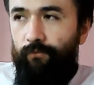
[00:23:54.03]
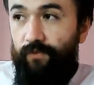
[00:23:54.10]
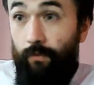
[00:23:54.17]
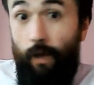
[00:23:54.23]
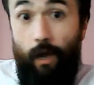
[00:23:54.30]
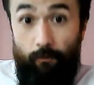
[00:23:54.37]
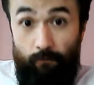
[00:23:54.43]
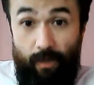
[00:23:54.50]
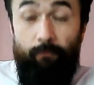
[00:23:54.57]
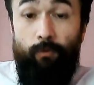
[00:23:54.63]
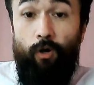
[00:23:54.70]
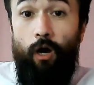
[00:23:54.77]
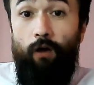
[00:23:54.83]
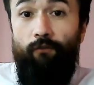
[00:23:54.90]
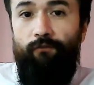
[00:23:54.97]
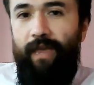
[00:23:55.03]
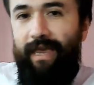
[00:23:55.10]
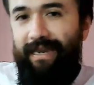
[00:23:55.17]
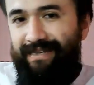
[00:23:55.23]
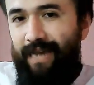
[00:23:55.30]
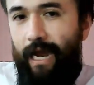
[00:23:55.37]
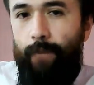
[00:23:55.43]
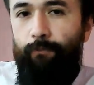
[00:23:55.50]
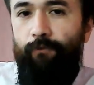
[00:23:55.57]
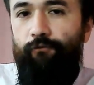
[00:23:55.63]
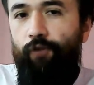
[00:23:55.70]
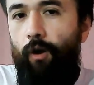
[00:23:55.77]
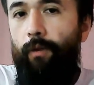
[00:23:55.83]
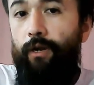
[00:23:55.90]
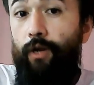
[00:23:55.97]
member of a type
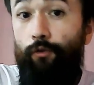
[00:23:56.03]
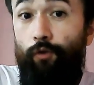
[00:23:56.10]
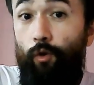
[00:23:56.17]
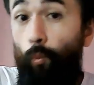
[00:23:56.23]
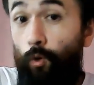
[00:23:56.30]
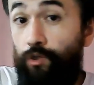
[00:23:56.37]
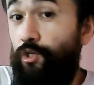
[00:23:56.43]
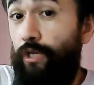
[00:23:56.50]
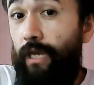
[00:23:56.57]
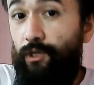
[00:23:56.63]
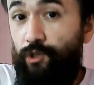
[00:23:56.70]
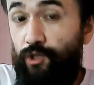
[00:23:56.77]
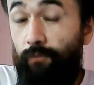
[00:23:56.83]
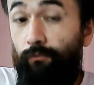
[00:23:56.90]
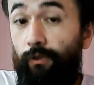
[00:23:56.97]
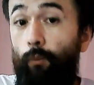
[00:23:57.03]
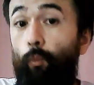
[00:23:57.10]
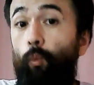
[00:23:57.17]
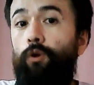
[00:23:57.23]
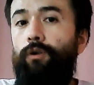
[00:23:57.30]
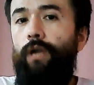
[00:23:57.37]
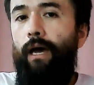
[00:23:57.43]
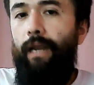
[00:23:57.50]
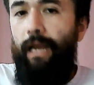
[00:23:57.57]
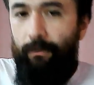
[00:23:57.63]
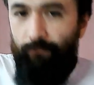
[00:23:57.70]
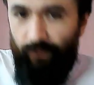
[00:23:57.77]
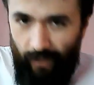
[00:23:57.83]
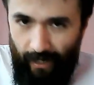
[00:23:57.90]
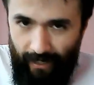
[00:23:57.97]
from another, once again, simply would not
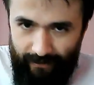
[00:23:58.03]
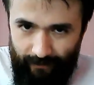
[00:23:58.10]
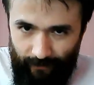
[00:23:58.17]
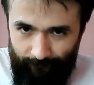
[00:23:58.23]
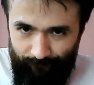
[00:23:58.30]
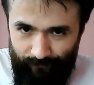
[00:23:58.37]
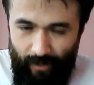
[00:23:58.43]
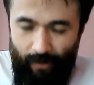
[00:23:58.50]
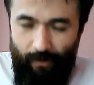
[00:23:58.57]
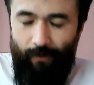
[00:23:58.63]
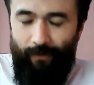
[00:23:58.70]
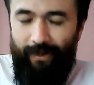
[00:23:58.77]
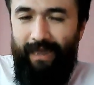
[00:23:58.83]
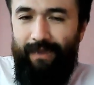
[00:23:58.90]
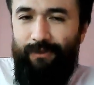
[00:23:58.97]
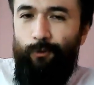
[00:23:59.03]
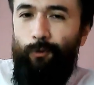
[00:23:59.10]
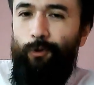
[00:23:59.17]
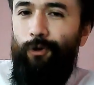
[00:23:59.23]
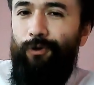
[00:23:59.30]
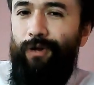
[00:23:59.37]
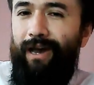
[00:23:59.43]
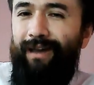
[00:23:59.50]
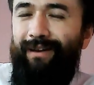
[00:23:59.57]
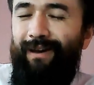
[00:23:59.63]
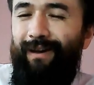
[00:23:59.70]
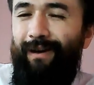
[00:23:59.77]
apply here. Okay, you could not